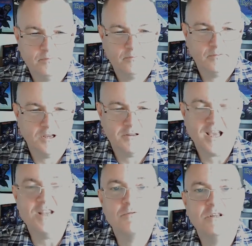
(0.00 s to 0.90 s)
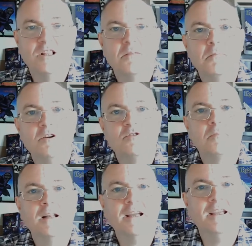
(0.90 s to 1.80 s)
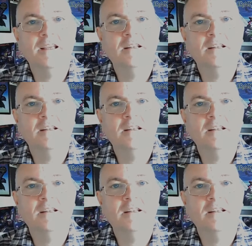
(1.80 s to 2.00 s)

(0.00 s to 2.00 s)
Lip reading: Okay, it's one of the most played